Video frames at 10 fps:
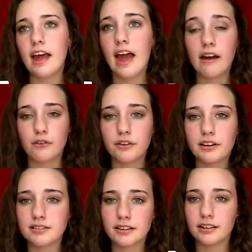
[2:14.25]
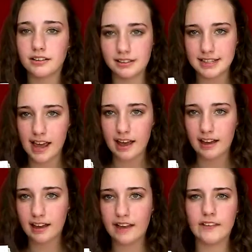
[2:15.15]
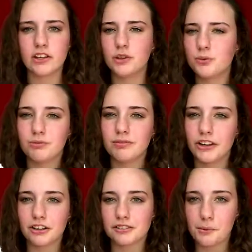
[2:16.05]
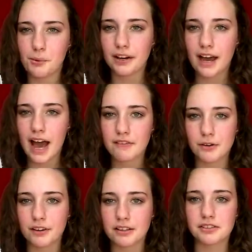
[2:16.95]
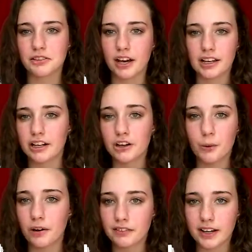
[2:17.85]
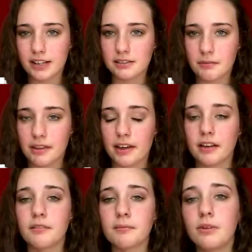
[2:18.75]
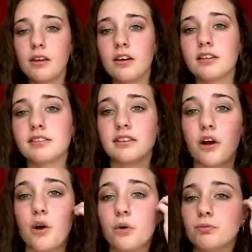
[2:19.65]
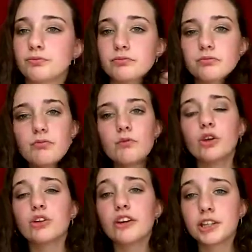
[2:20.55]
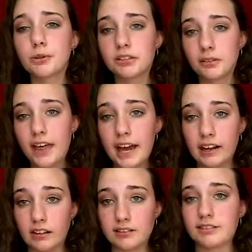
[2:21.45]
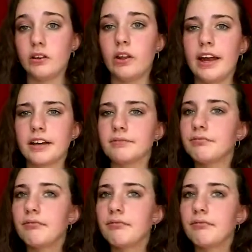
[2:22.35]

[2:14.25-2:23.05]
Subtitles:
every single day, and then there's no point in having one because you're not going to know where to find something. So only write the ones with headings. So like,